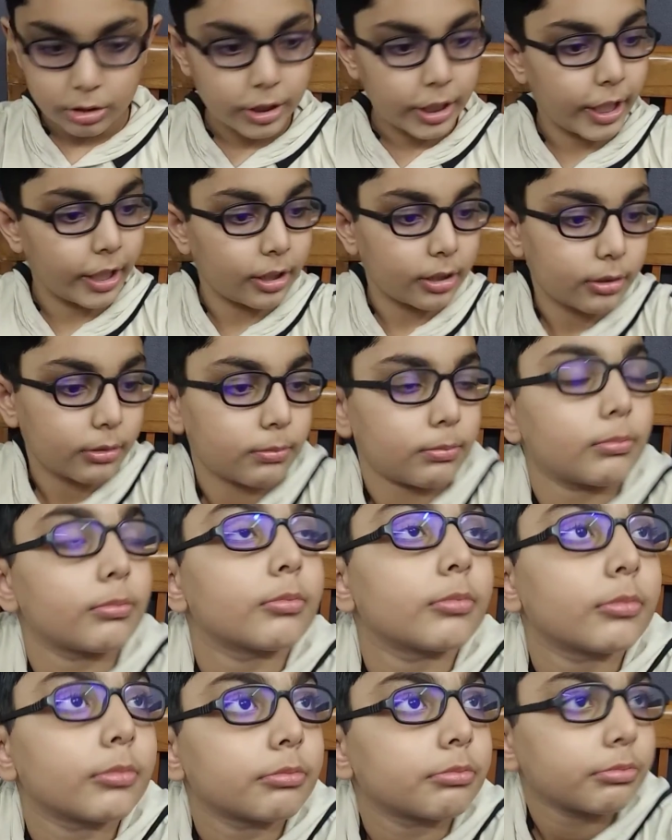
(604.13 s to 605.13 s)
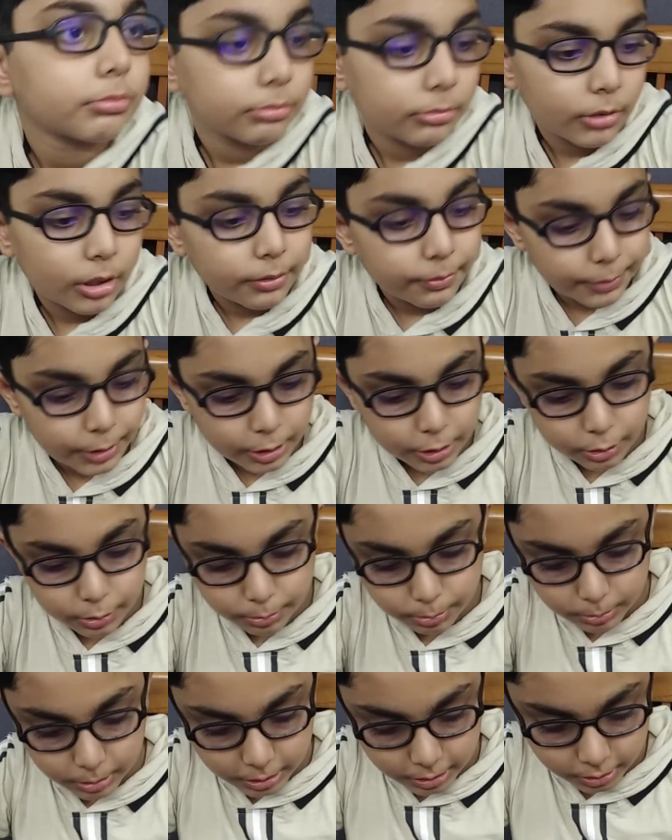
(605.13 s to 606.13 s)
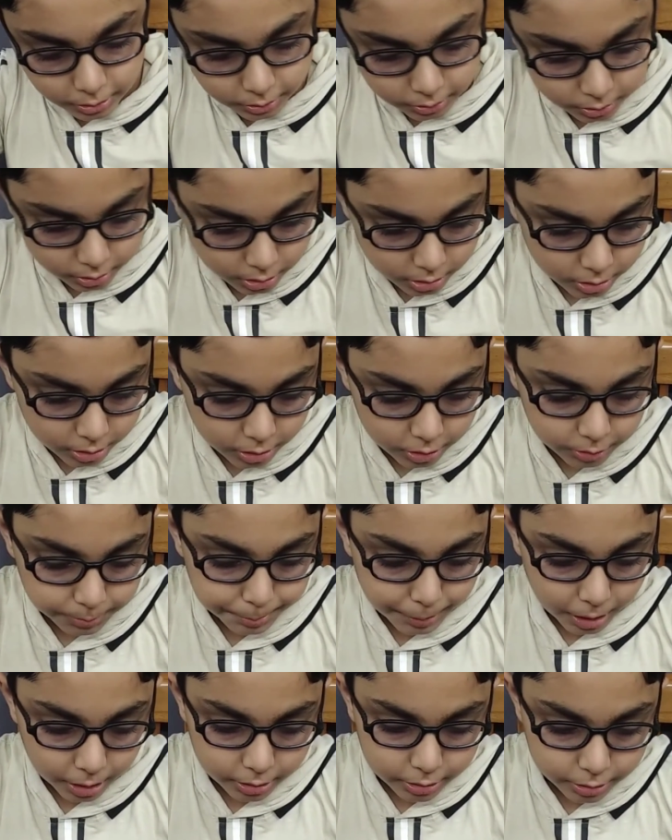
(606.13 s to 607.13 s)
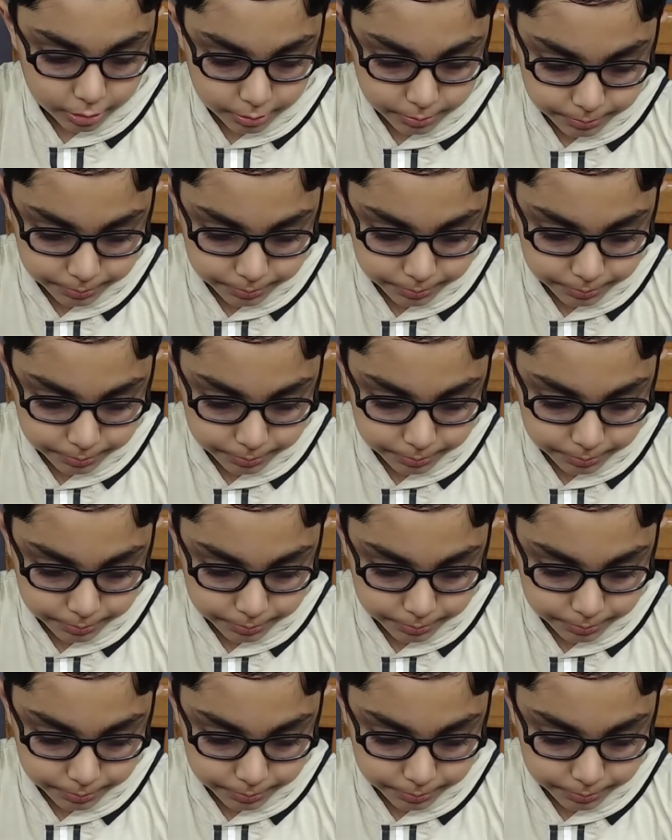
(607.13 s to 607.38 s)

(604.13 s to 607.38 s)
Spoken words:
Take. We need to insert this back.